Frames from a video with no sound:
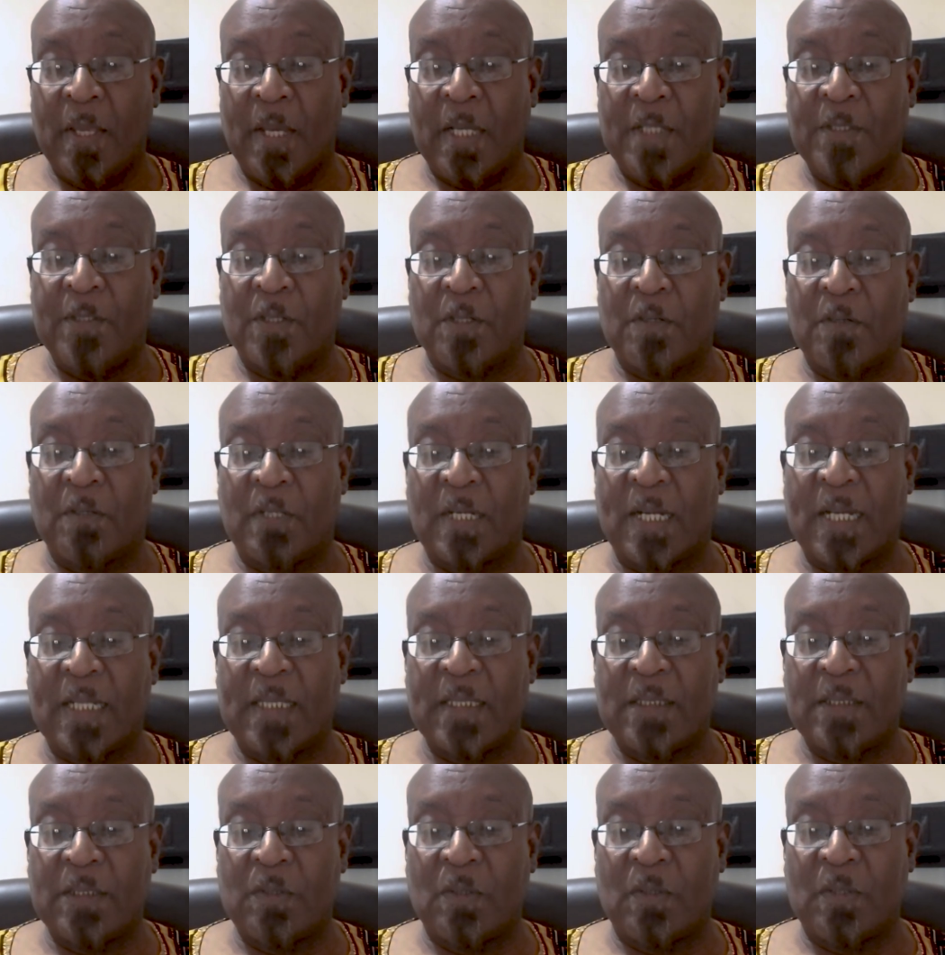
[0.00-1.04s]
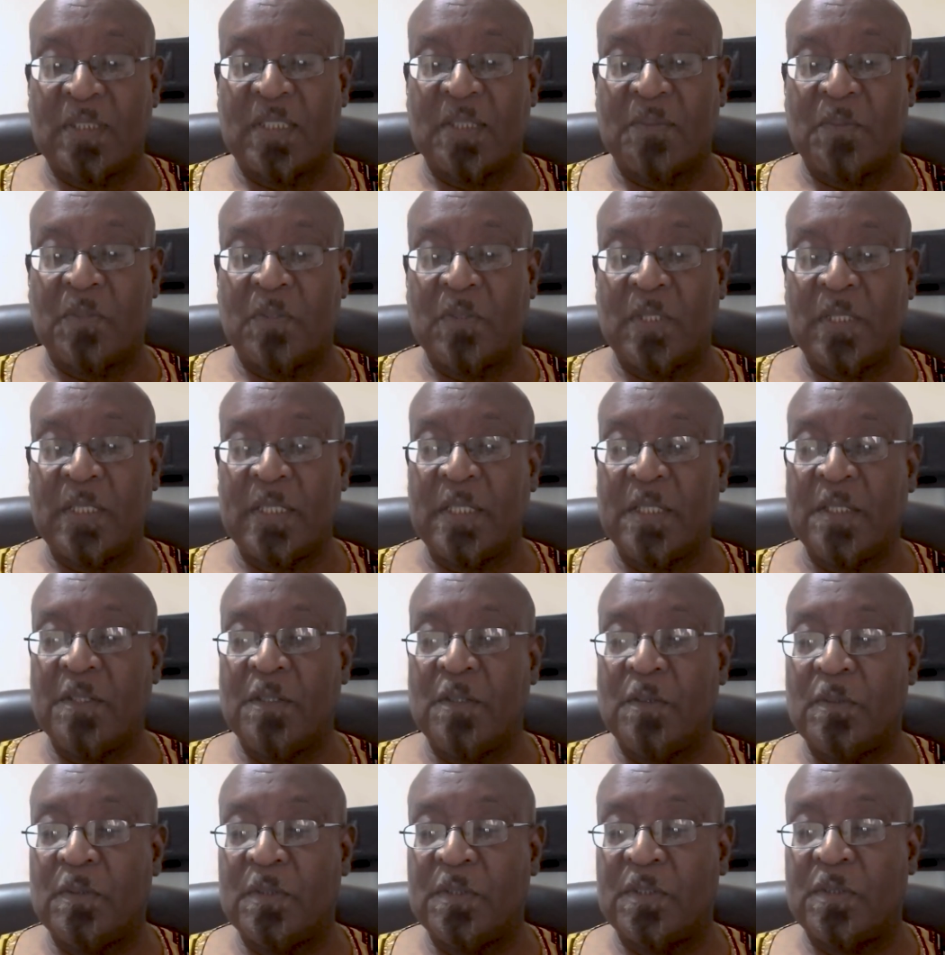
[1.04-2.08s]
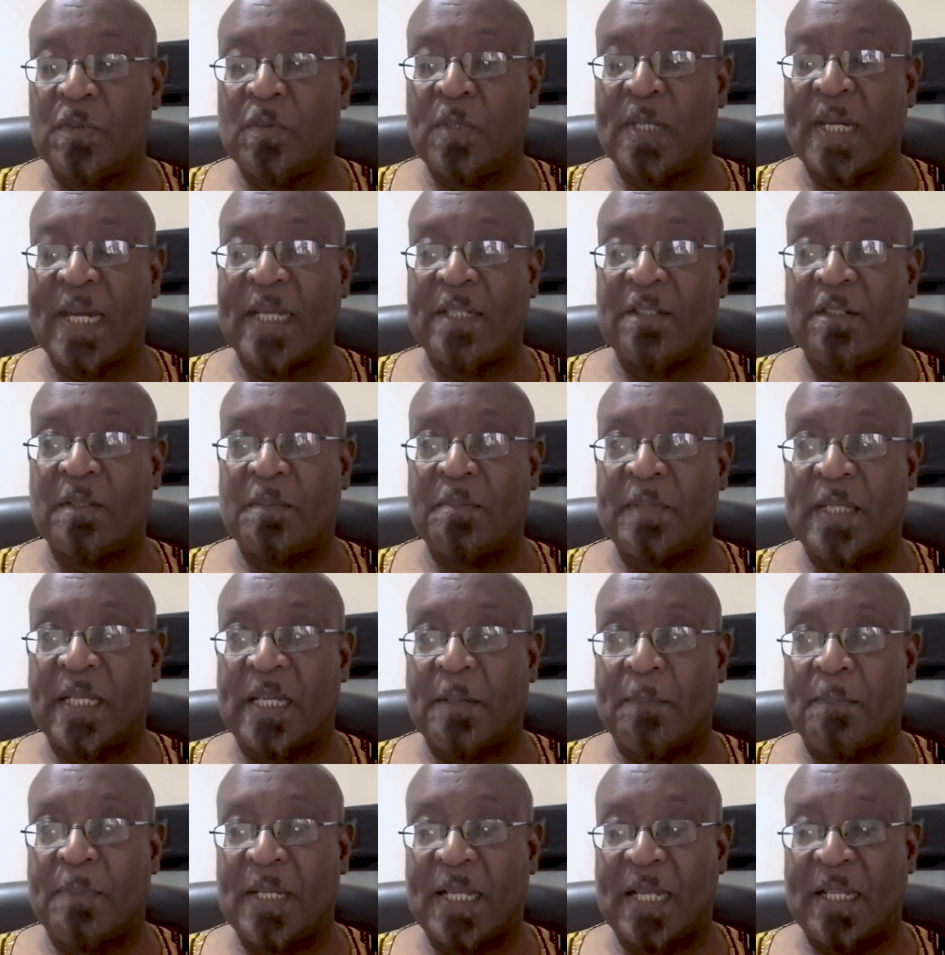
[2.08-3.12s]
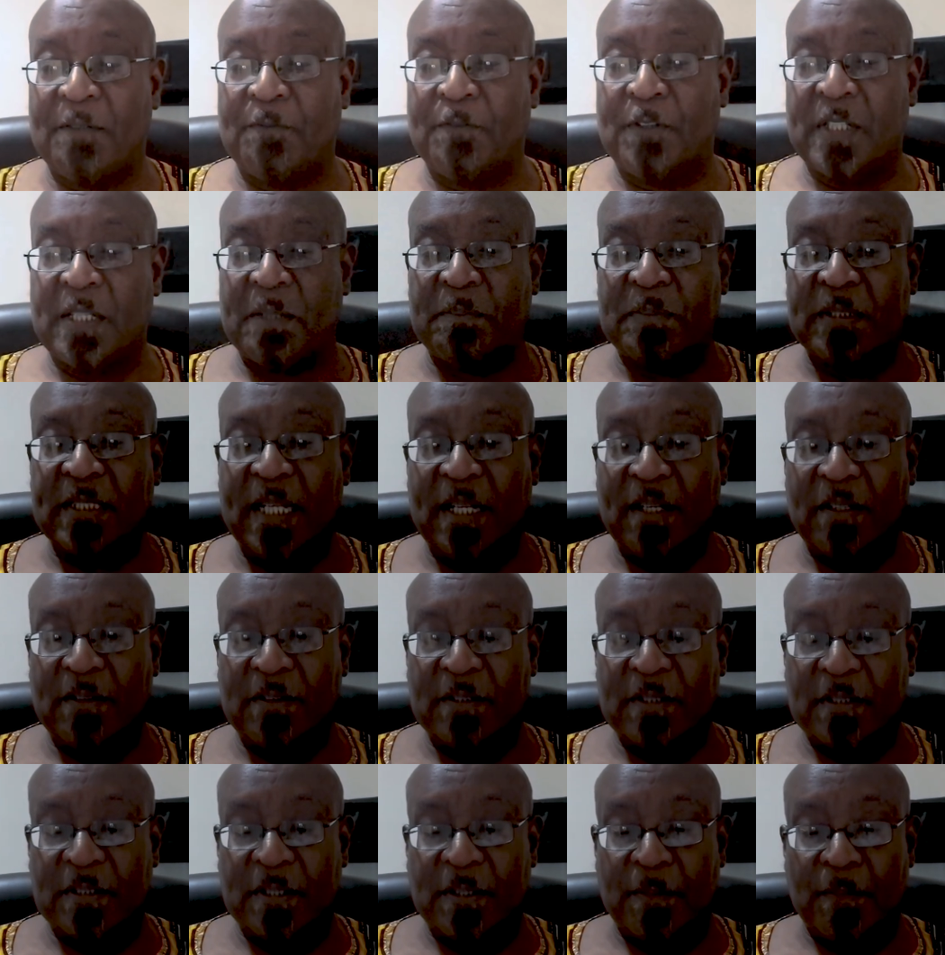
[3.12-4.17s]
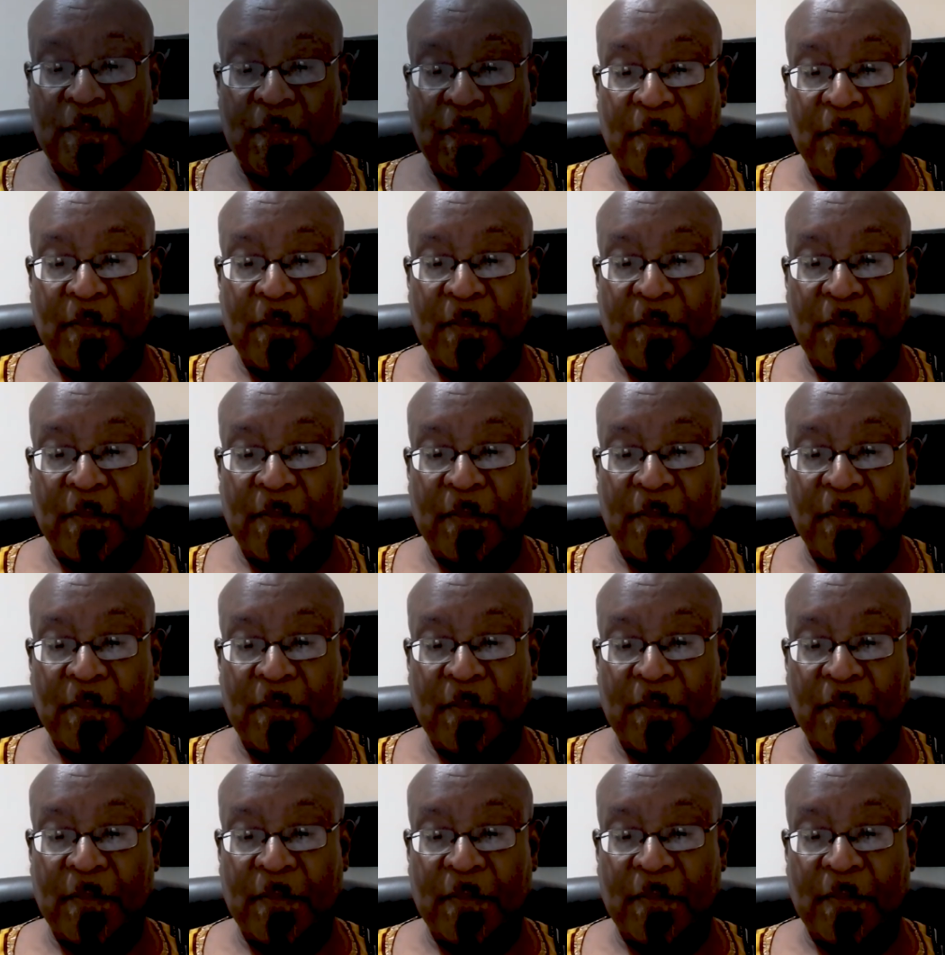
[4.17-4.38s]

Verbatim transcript: And the Quran talks about leading those who cannot make a plan for themselves.